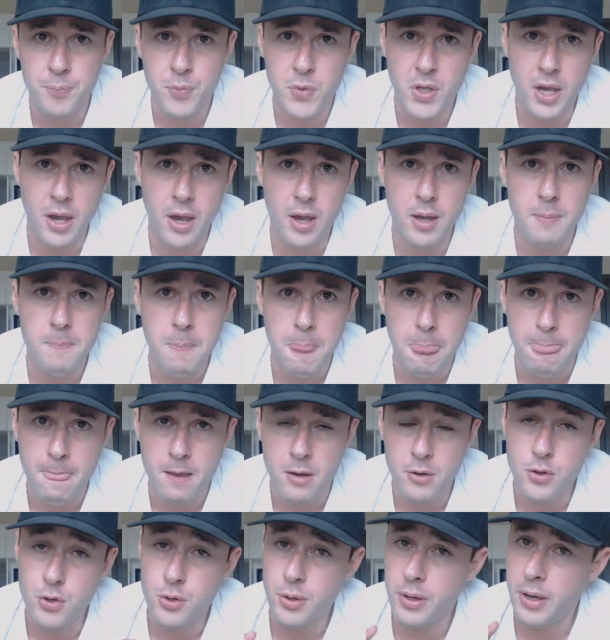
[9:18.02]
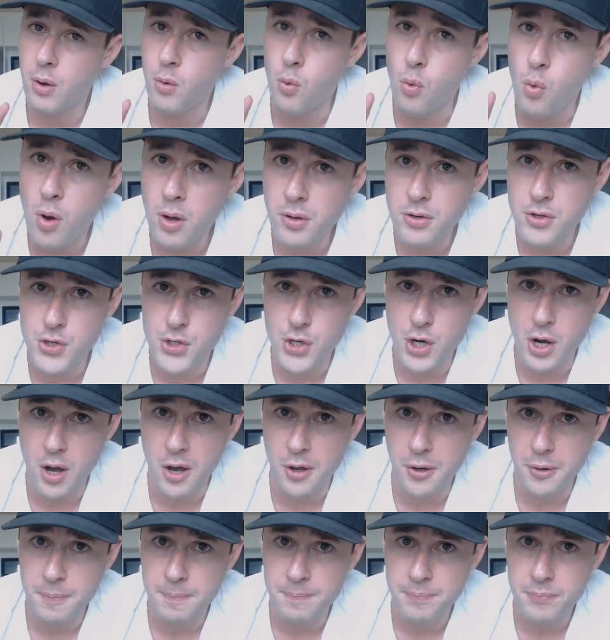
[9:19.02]
okay? You get one
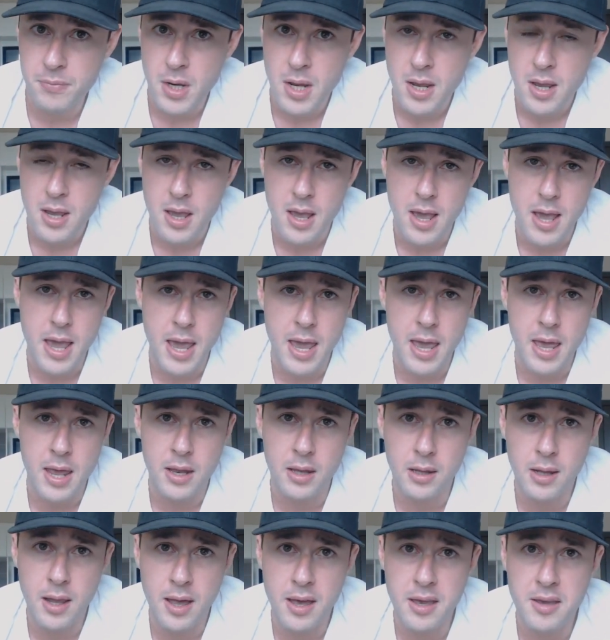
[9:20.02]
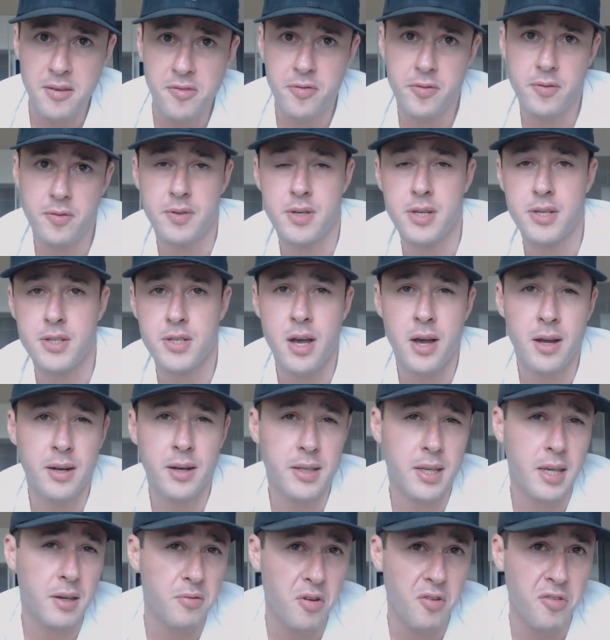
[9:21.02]
shot, and life does
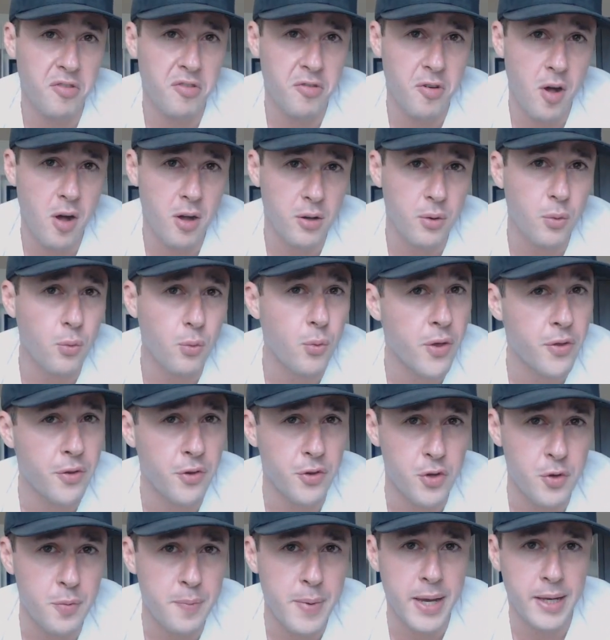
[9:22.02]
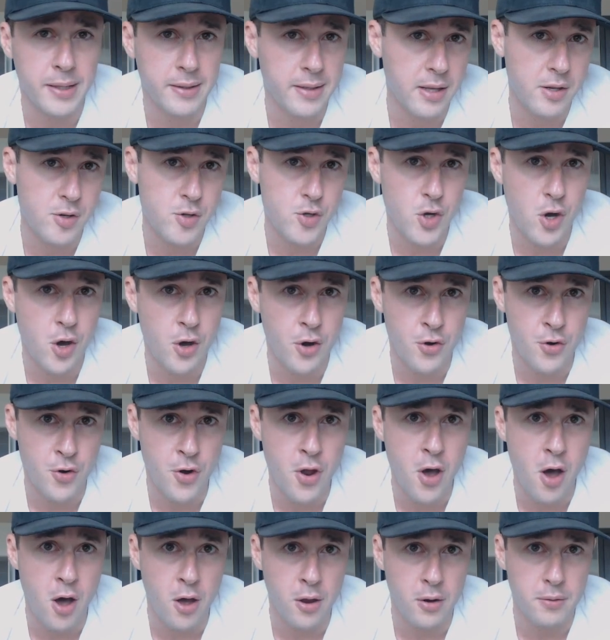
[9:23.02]
not give a fuck whether you make that shot or
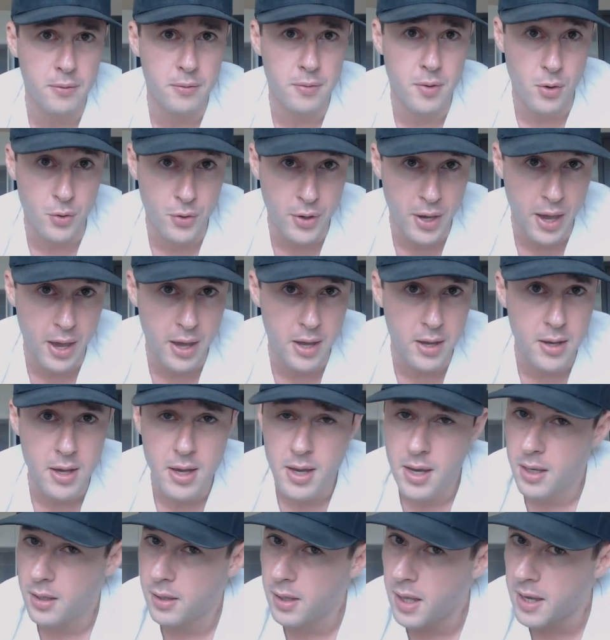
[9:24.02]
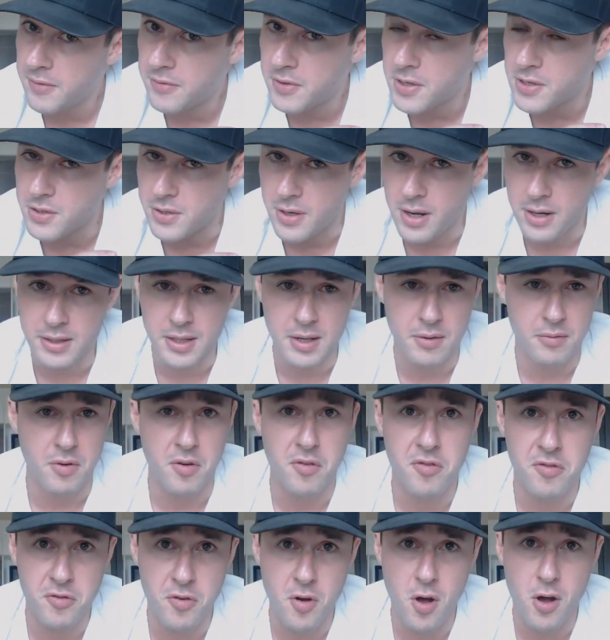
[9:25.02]
not, okay? Life does not give
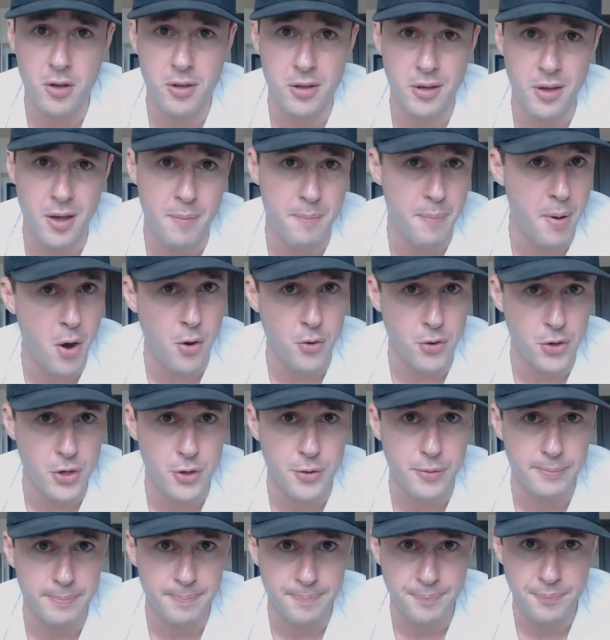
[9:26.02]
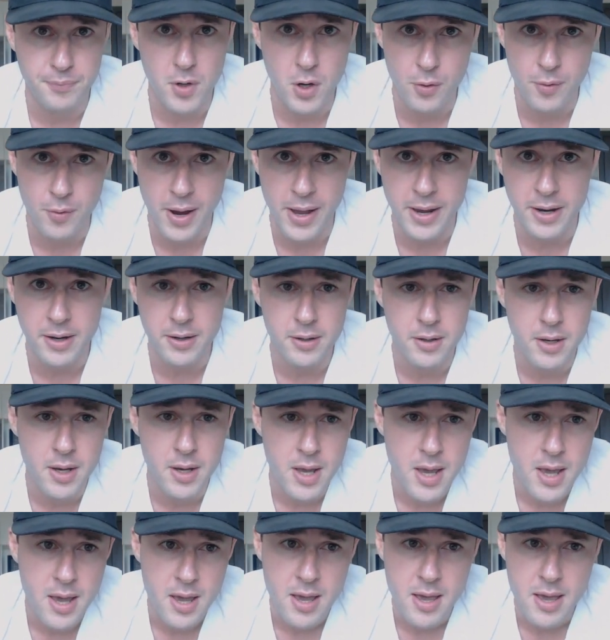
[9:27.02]
a fuck about you, all right?
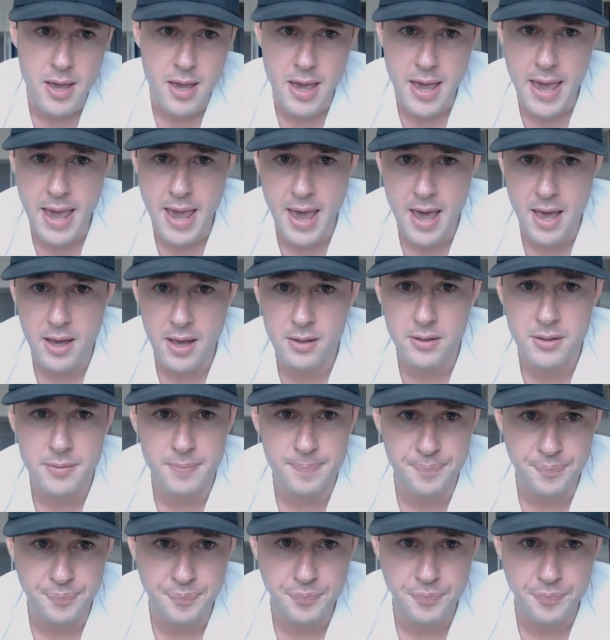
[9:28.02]
And